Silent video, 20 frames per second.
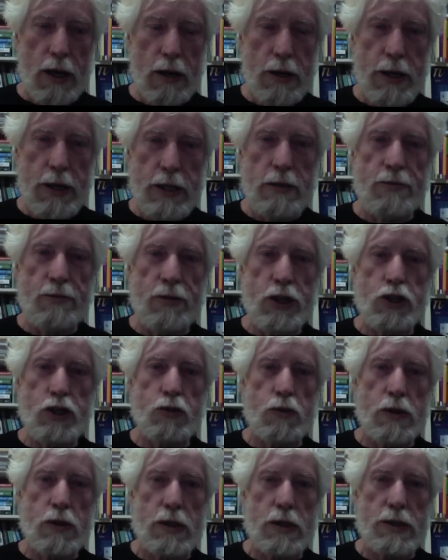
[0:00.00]

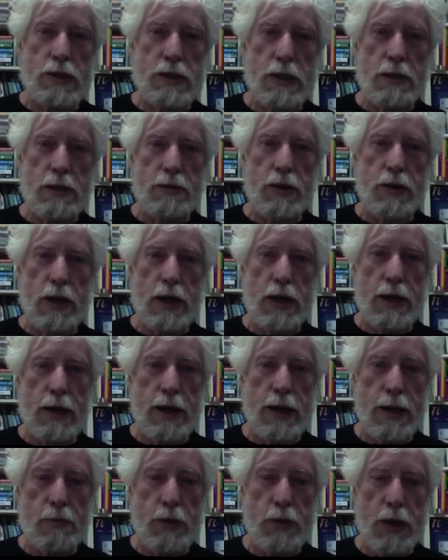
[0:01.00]
individualists in the
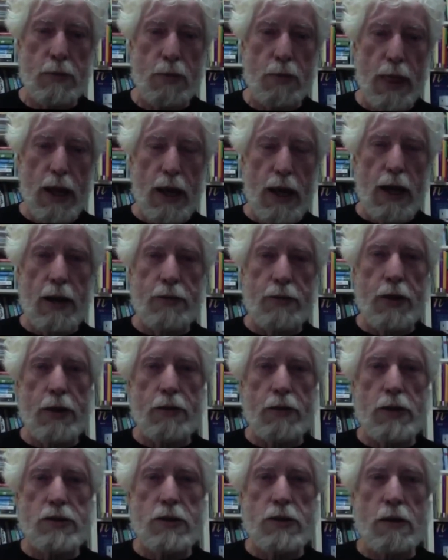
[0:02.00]
economy. And
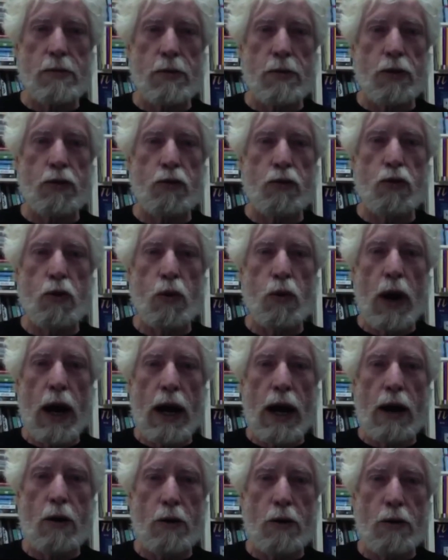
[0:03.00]
that through
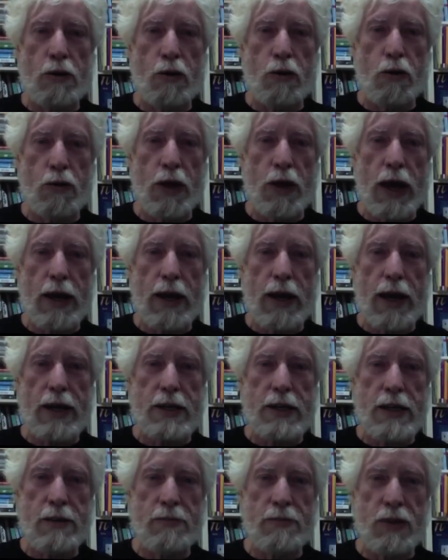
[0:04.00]
that
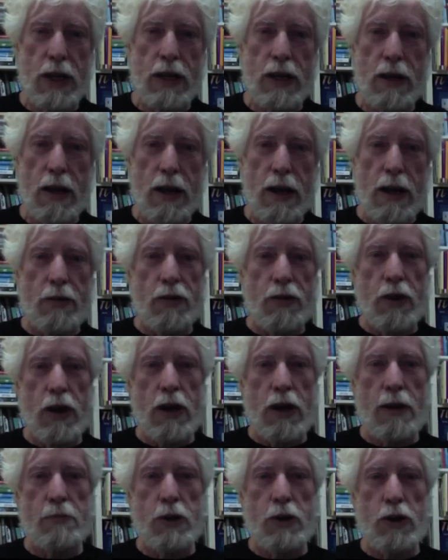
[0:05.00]
activity, the
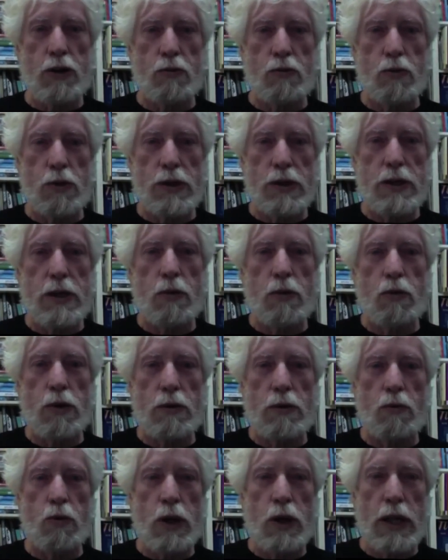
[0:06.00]
common good would
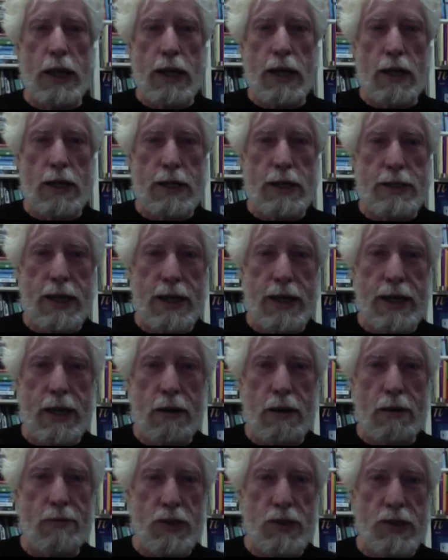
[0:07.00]
willy-nilly take
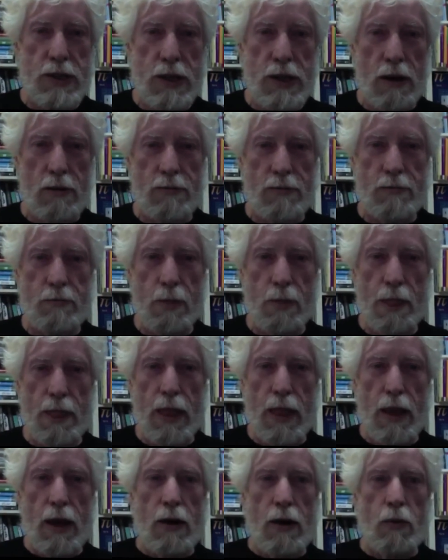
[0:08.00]
care of itself.
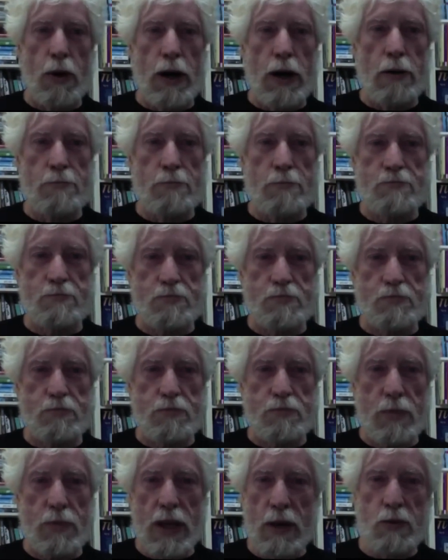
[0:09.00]
Well,
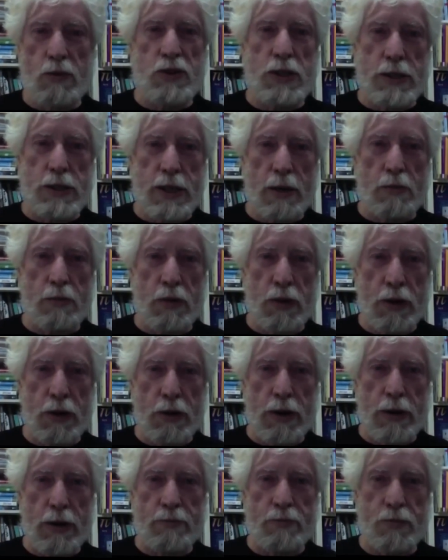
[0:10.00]
it was a dumb
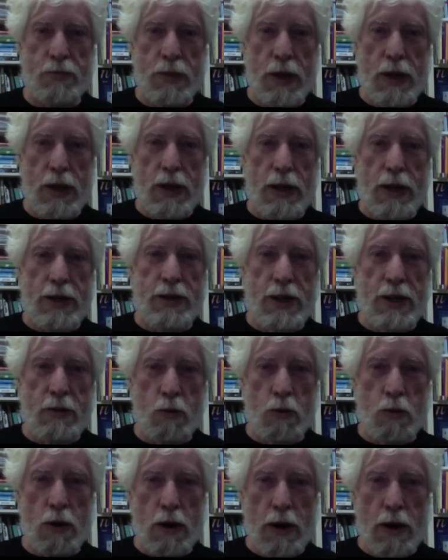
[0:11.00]
theory. It
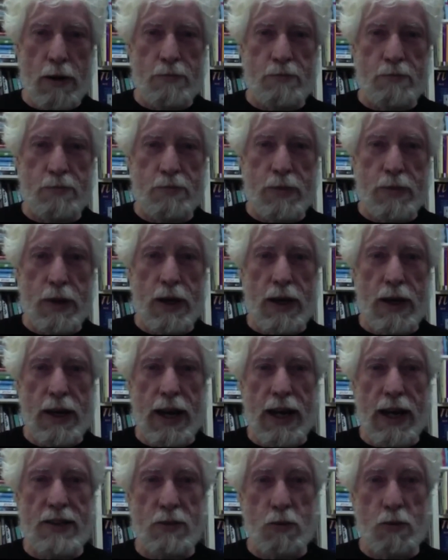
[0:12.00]
didn't work. And
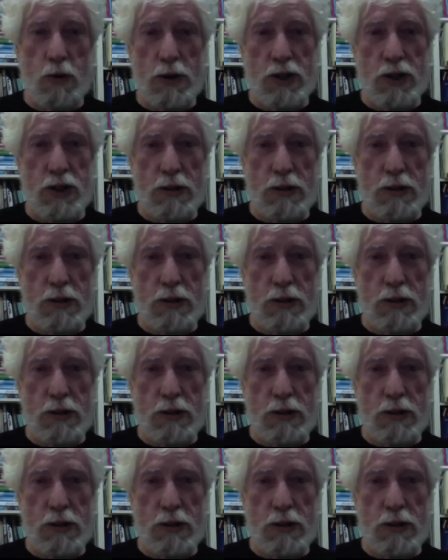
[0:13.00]
it hasn't worked,